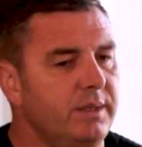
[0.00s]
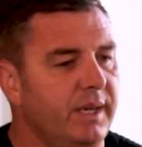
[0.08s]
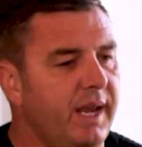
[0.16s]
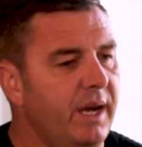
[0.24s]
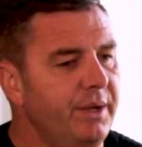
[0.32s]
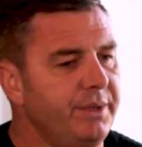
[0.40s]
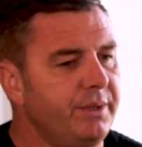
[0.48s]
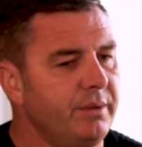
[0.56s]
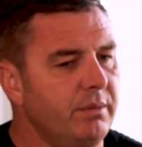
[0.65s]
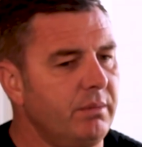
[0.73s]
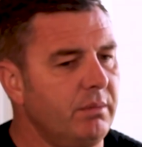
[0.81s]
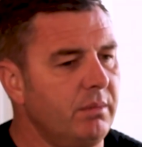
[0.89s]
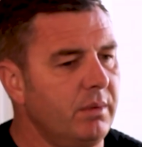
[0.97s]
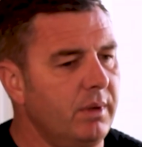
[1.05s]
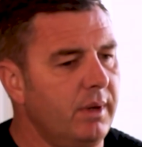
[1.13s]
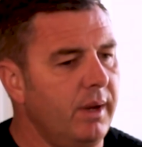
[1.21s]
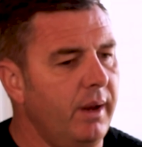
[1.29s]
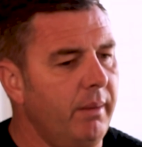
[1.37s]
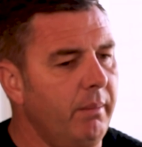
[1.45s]
to get us
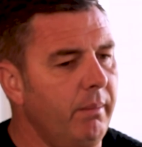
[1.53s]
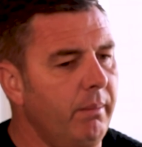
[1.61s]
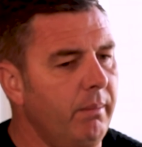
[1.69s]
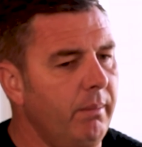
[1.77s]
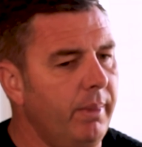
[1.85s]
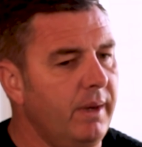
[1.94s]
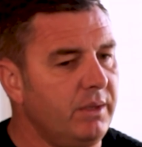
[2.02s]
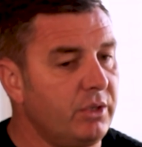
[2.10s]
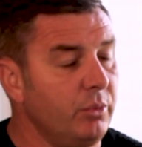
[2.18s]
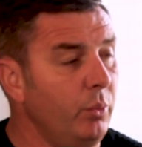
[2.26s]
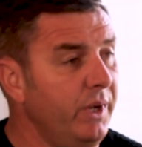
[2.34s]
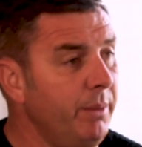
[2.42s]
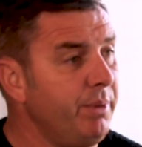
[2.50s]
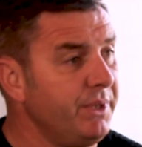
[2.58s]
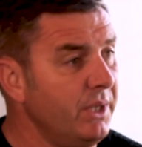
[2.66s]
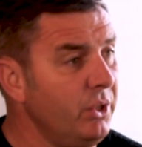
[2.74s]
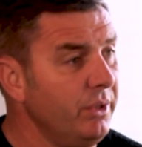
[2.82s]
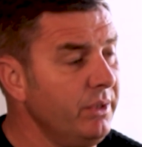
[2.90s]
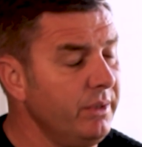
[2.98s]
into some winning
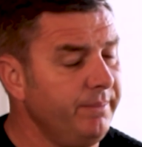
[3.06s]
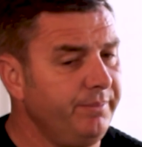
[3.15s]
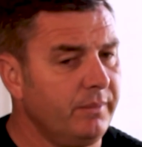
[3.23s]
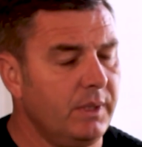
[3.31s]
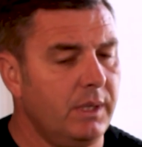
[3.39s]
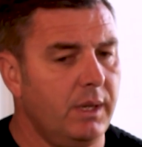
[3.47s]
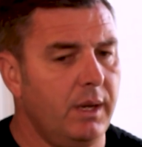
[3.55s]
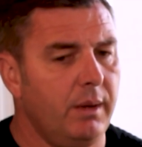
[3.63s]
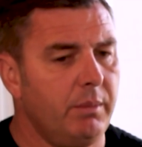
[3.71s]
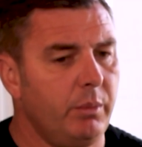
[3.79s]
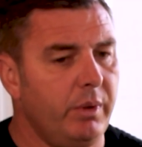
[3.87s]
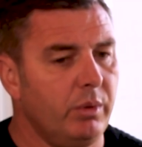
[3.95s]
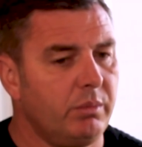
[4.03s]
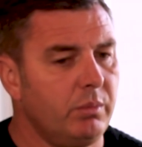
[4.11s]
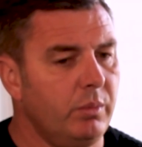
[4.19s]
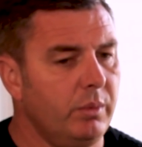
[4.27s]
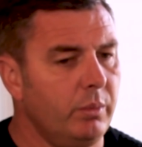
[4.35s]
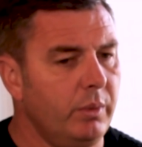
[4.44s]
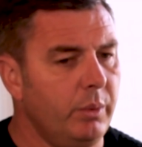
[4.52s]
positions. And we
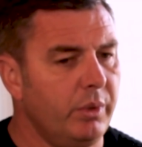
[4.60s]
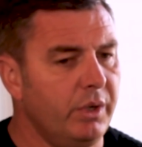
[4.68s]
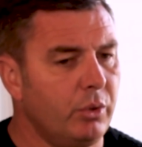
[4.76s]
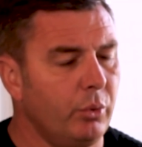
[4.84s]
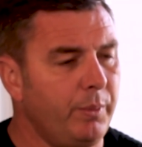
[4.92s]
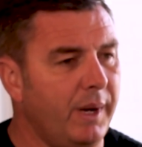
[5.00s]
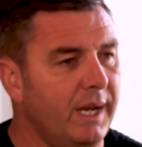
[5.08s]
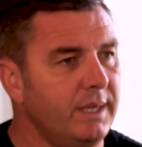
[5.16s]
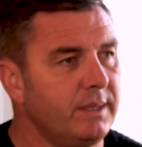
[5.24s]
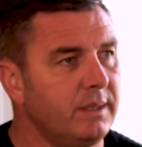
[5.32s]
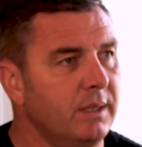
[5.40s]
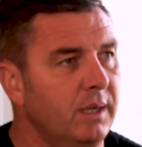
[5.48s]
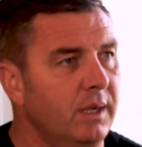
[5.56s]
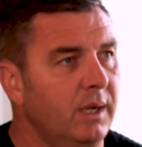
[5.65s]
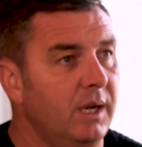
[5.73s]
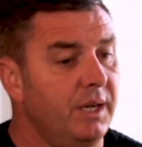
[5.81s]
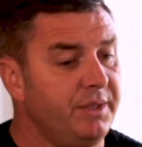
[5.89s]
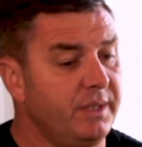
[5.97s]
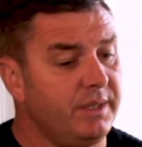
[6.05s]
were in a good place
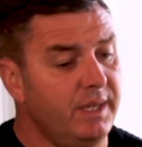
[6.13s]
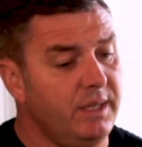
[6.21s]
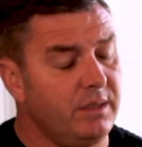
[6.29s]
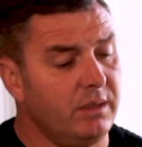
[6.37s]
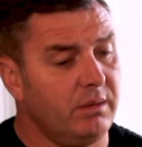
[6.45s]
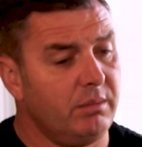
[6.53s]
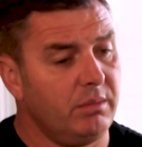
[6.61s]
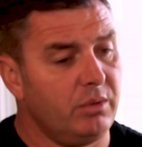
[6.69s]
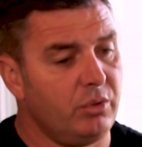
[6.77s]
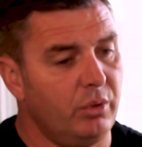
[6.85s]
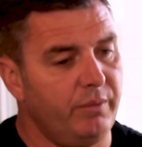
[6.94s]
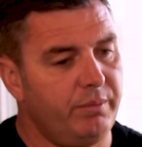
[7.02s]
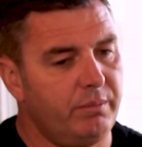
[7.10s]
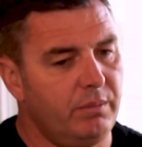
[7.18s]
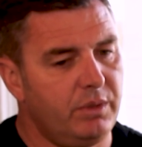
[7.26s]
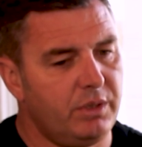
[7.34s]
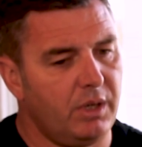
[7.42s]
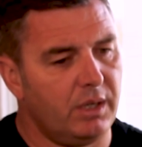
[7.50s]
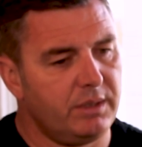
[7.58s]
as the season sort of
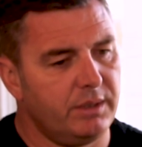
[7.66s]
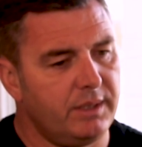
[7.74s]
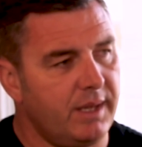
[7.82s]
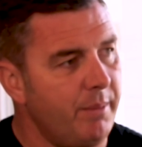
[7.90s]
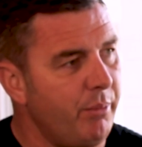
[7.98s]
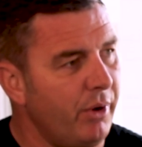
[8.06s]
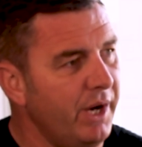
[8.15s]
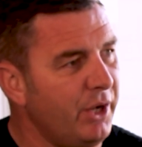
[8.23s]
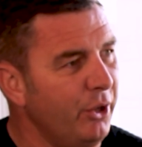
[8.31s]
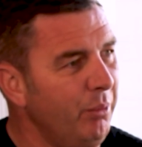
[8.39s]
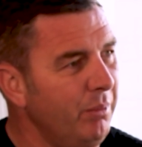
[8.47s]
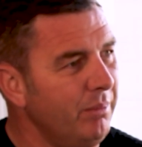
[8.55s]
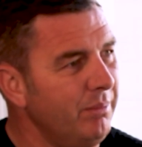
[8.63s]
started to then break up.